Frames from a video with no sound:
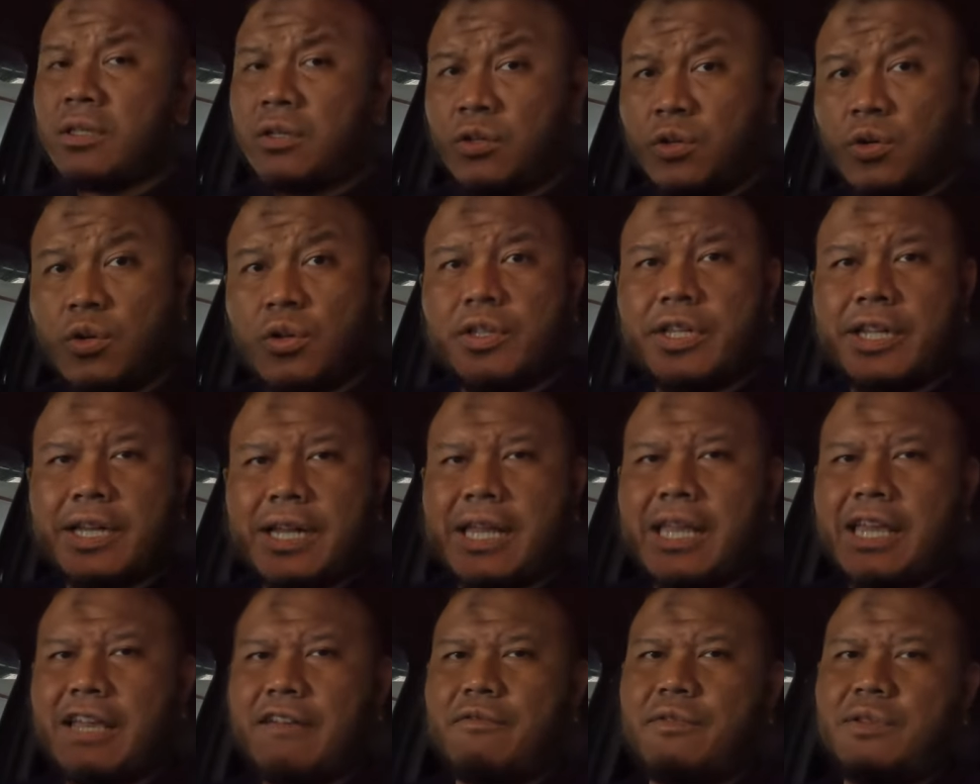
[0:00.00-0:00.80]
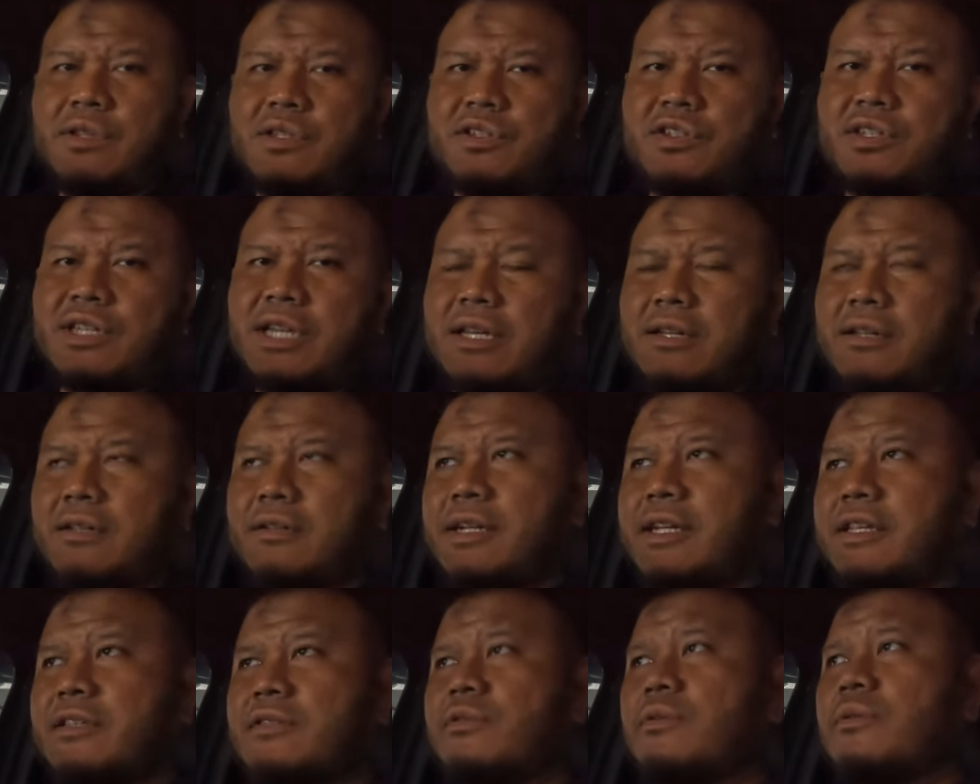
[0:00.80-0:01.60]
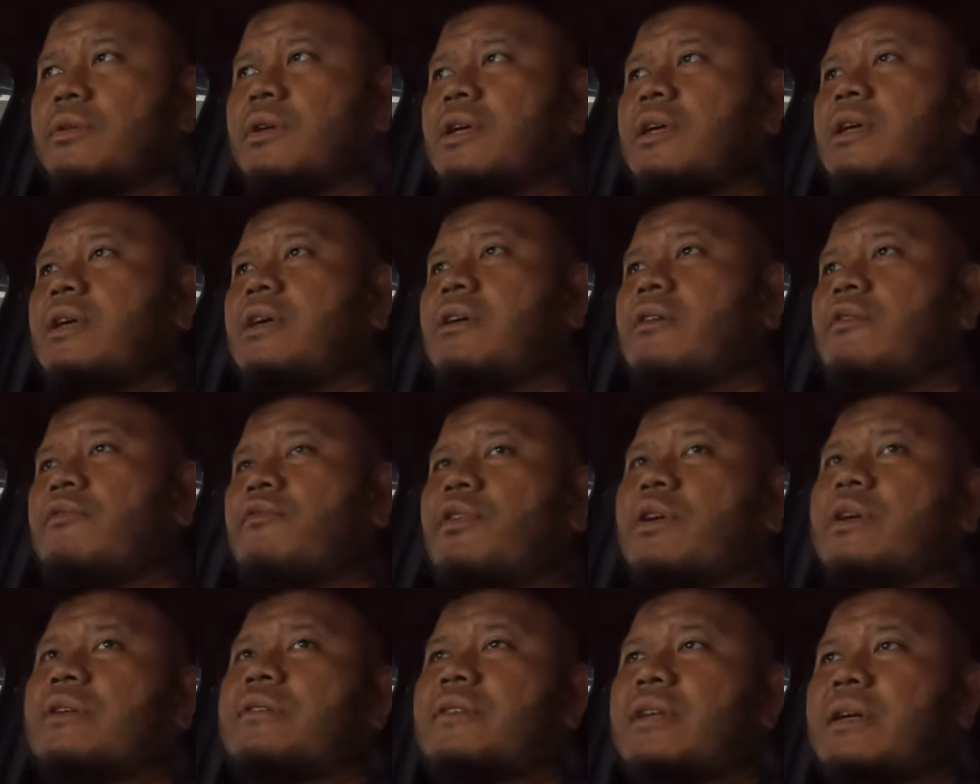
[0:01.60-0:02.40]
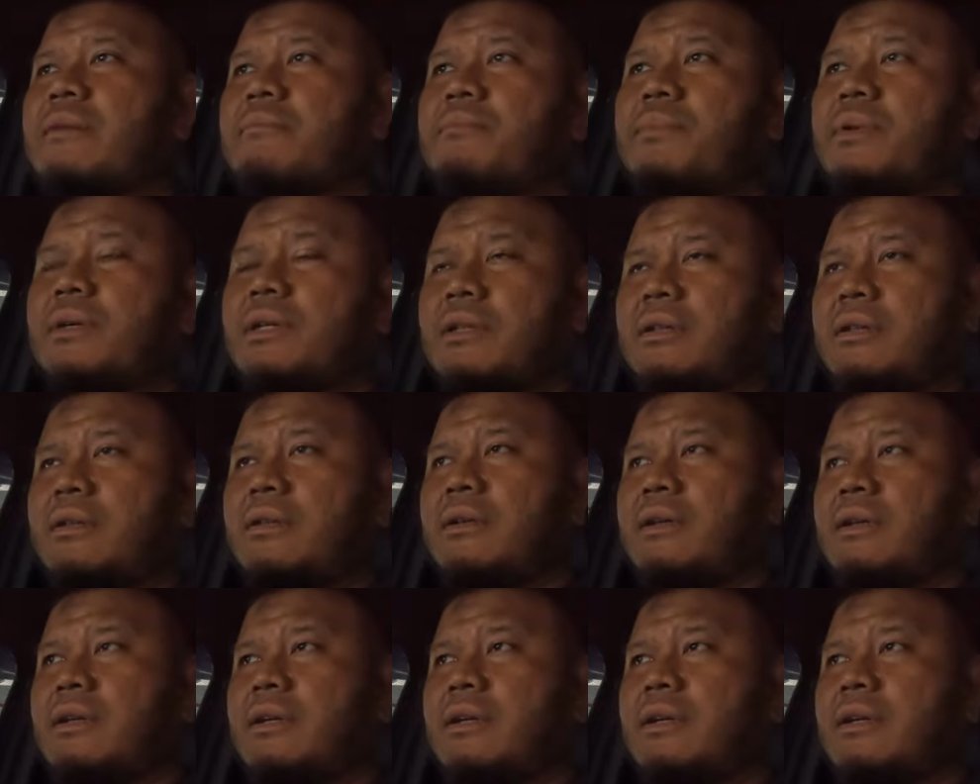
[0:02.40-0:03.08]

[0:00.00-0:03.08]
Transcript: goal that I have with this channel, right? So, for example,